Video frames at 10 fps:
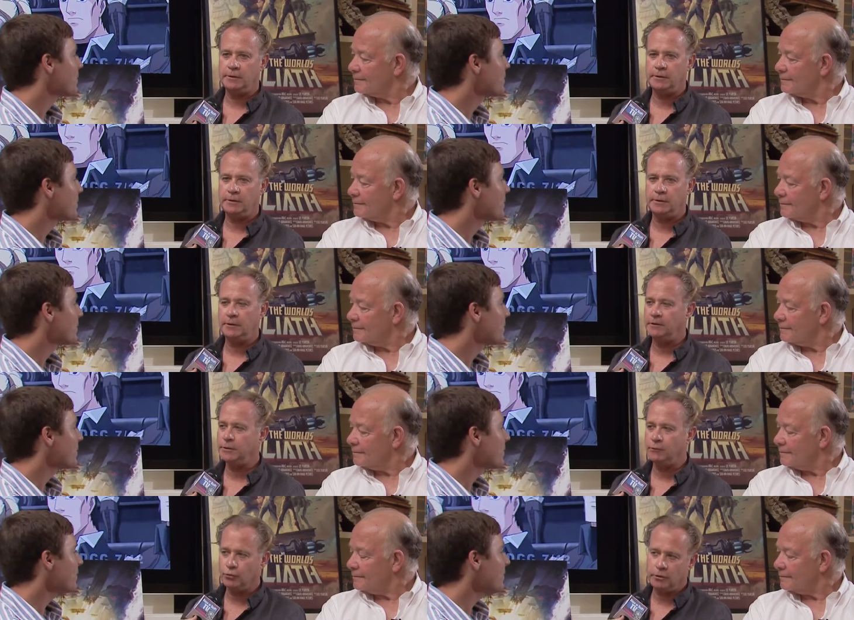Speaker 1: uh, you know I've
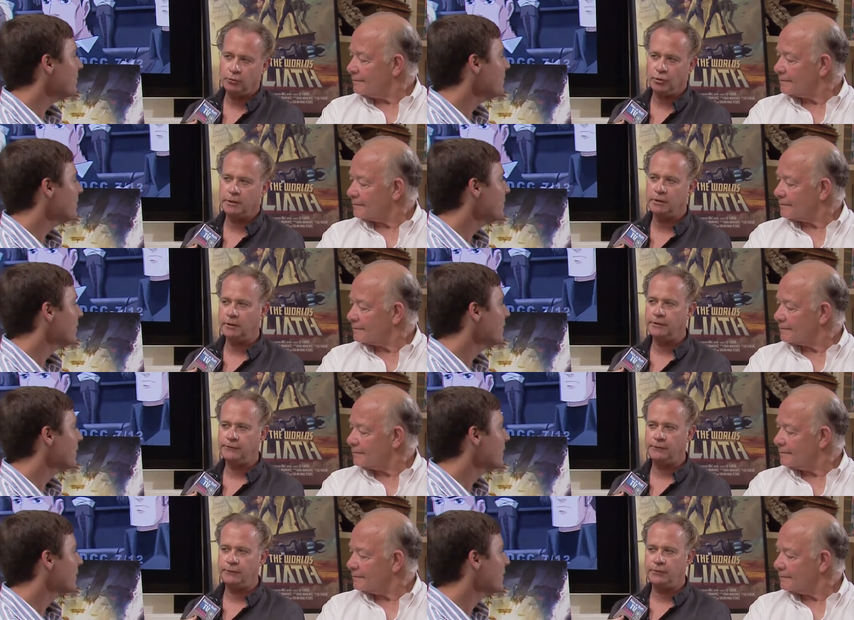been wor a working
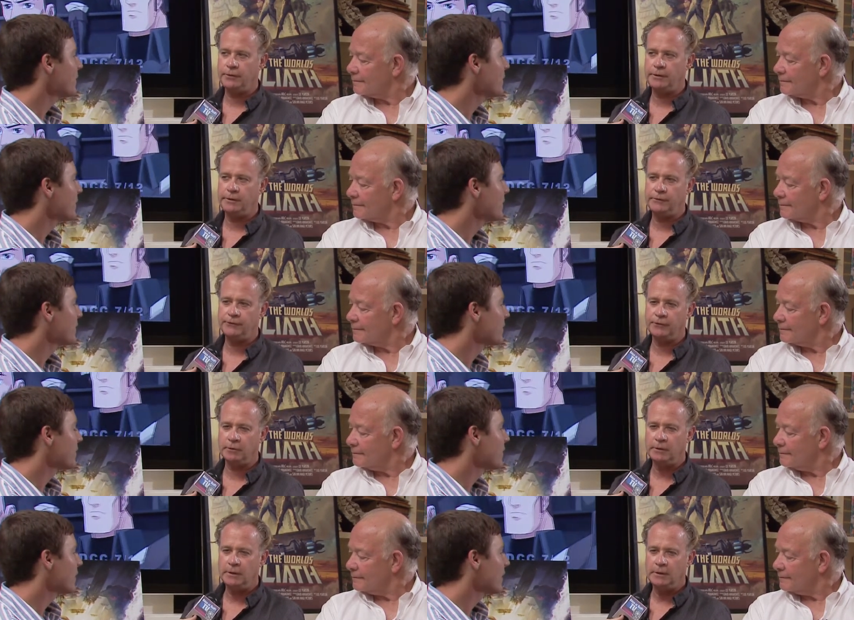artist for 30 years,
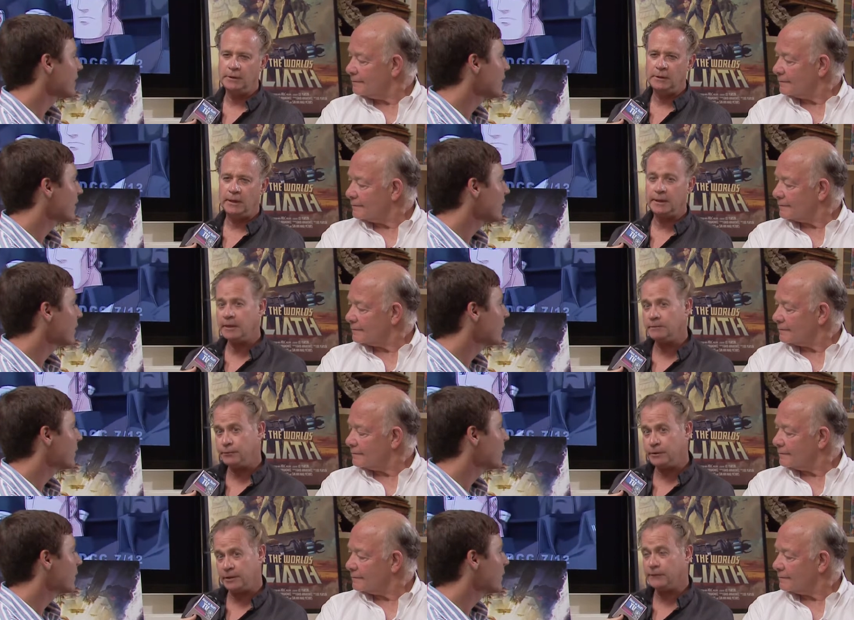so I kind of
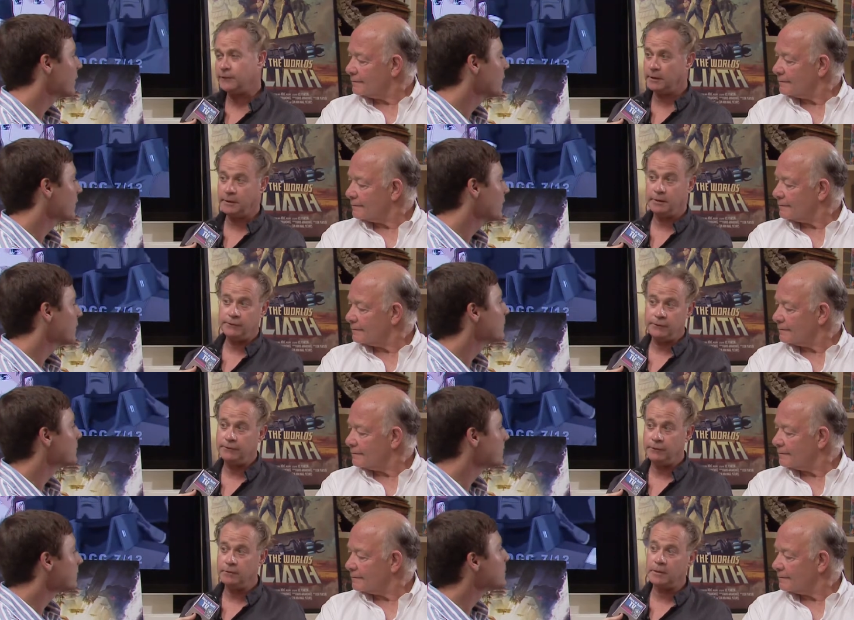put everything into the
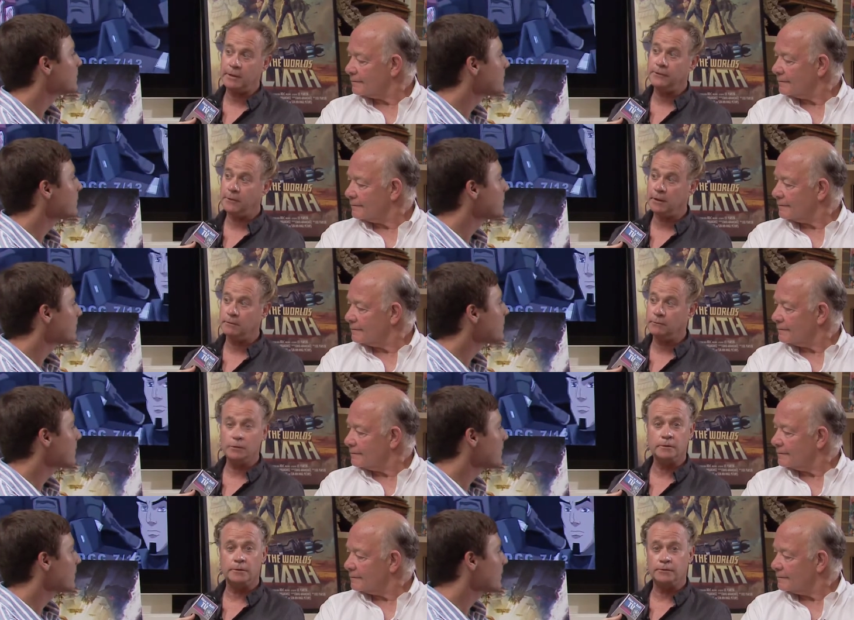film that I thought
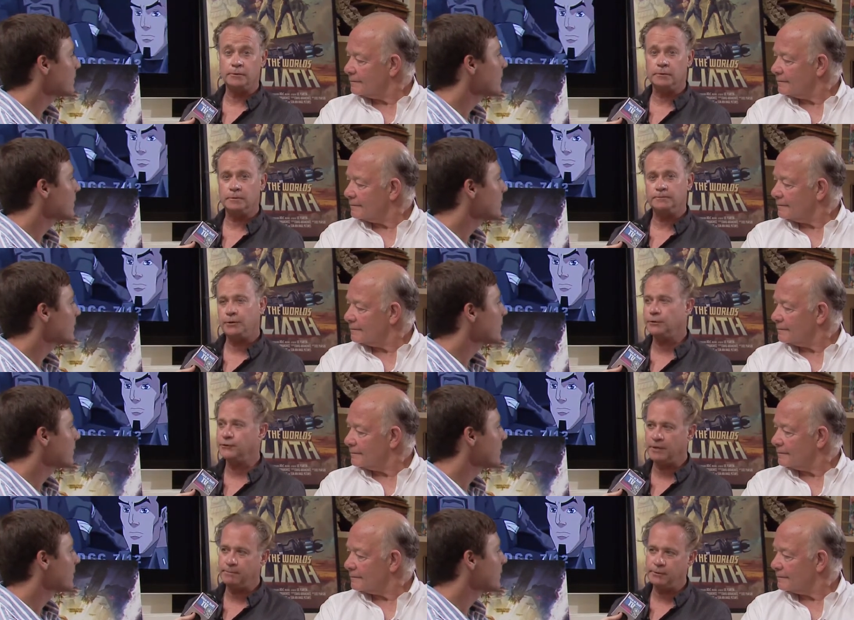would look cool. You know,
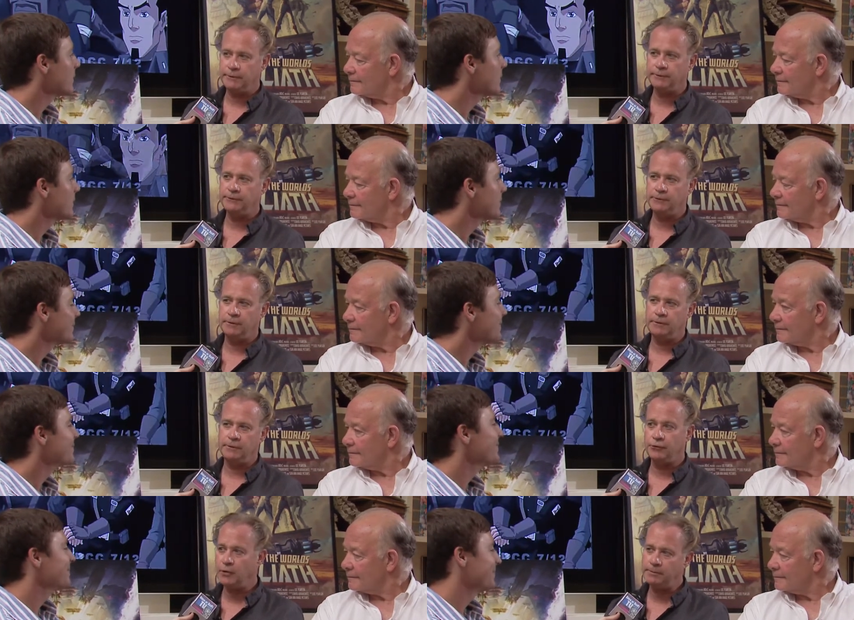zeppelins and
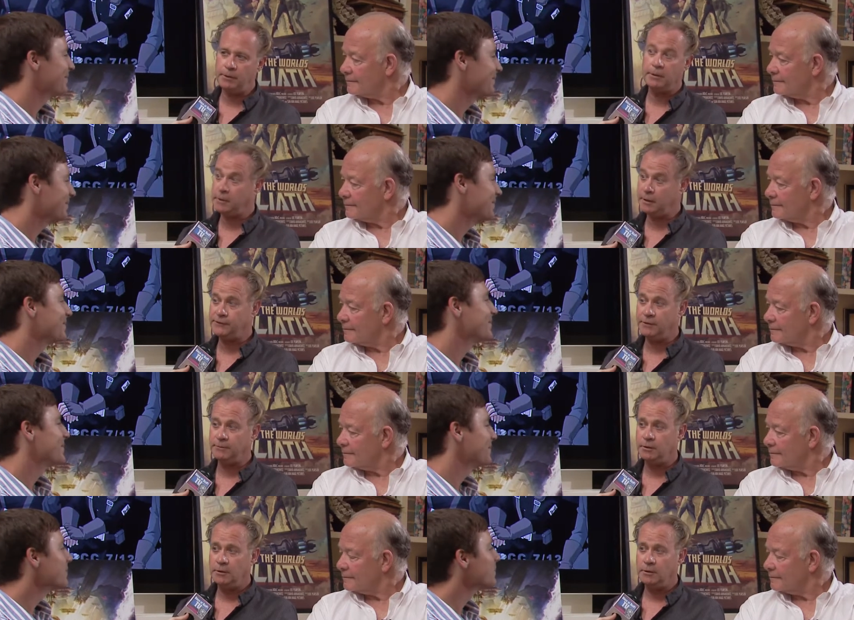the tripod
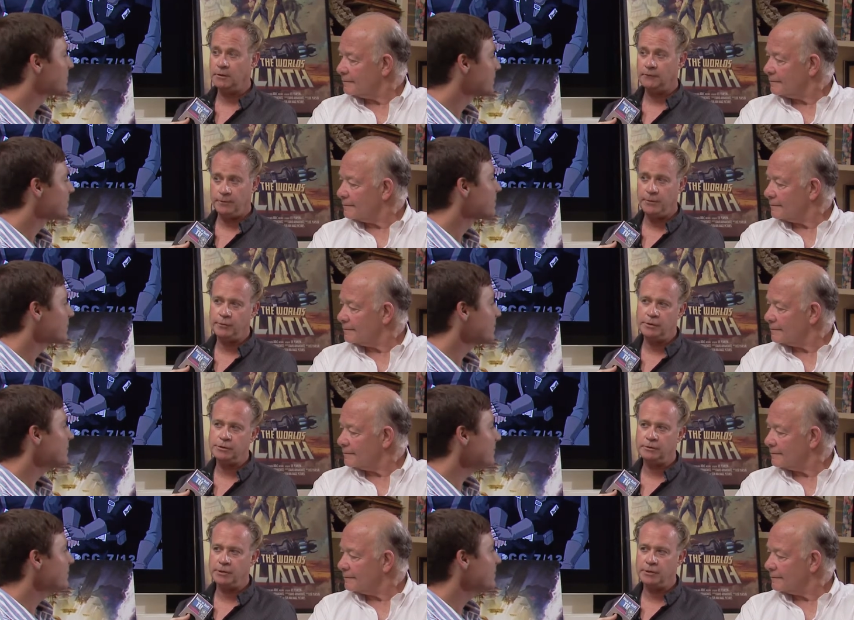concept from the original